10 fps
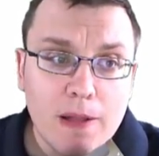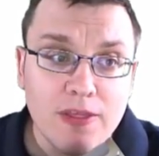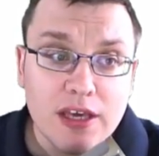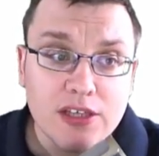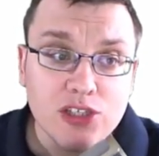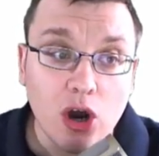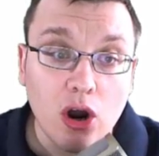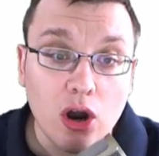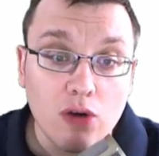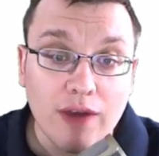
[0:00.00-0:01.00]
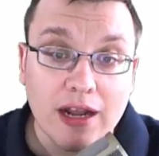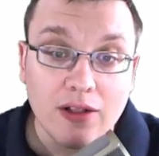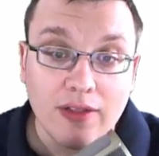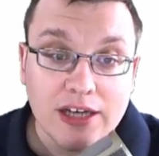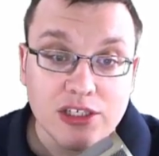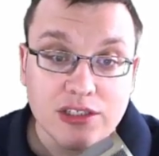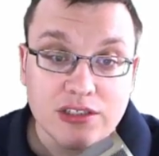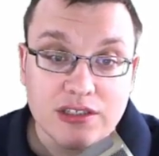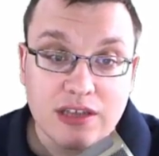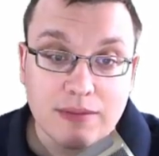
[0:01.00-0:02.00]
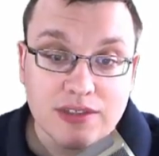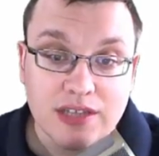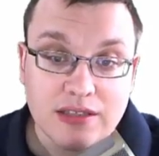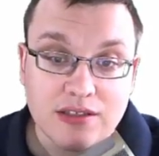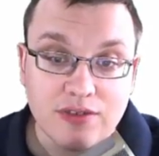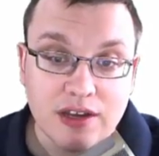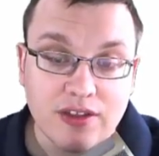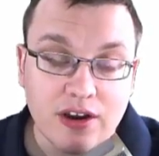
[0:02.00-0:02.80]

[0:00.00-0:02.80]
These are recollections in some sense, right?